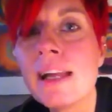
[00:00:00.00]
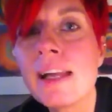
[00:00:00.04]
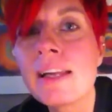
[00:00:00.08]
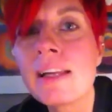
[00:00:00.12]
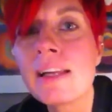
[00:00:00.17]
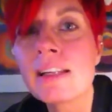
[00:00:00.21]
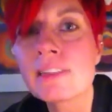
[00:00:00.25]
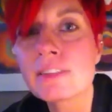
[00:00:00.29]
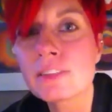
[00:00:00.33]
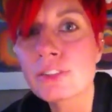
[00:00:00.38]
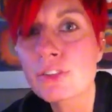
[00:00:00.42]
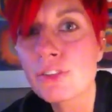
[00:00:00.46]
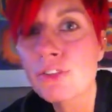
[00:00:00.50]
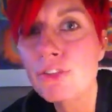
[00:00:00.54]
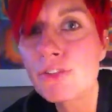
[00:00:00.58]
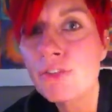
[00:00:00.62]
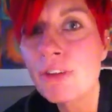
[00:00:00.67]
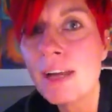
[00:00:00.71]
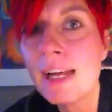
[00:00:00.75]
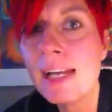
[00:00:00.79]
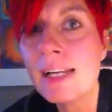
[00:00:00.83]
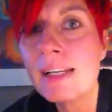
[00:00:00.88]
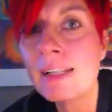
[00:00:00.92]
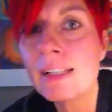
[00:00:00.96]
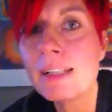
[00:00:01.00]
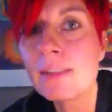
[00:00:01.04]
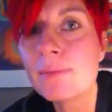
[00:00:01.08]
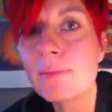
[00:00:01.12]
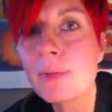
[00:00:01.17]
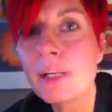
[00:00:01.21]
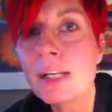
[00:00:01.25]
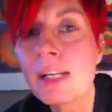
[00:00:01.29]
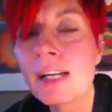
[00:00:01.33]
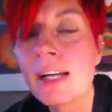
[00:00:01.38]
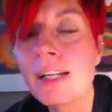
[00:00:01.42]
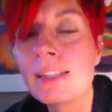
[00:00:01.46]
And that's great
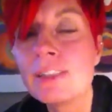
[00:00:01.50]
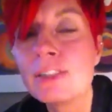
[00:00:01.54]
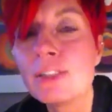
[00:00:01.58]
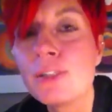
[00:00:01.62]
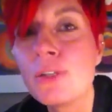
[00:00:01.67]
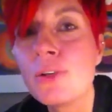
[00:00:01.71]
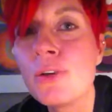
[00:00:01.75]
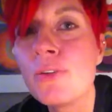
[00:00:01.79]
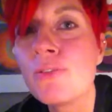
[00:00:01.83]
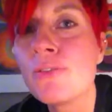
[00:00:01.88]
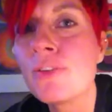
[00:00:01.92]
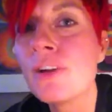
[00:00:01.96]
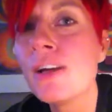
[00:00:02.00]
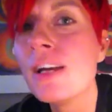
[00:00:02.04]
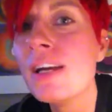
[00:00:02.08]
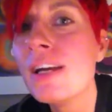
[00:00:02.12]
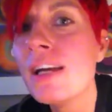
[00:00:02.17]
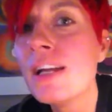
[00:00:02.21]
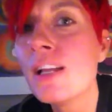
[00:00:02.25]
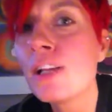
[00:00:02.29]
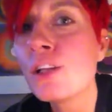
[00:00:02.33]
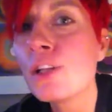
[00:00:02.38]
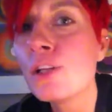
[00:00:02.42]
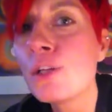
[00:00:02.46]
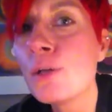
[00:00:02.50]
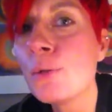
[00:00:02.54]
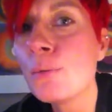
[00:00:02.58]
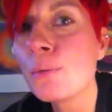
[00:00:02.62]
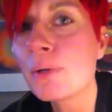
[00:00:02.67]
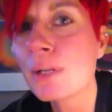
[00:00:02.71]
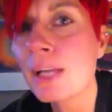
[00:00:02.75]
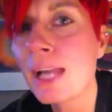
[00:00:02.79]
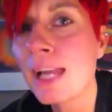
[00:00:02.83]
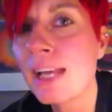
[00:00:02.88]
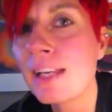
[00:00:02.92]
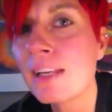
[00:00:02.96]
because you have
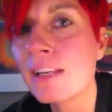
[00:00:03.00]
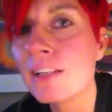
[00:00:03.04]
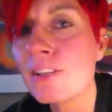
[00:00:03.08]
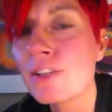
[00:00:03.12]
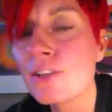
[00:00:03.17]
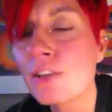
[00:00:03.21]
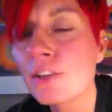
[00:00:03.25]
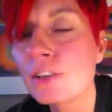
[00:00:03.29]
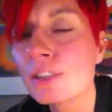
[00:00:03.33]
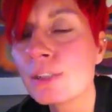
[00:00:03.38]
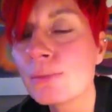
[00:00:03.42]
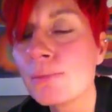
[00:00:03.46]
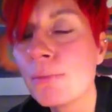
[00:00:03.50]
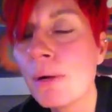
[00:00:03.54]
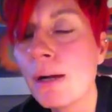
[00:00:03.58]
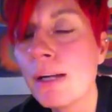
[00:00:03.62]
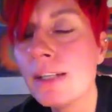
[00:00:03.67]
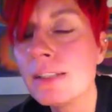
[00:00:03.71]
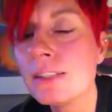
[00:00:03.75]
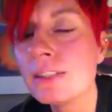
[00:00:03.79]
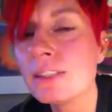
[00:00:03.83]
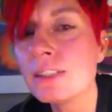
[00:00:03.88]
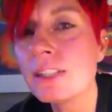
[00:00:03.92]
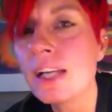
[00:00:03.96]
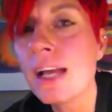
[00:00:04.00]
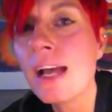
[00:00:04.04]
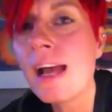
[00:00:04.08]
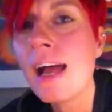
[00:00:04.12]
lubricated your sponge.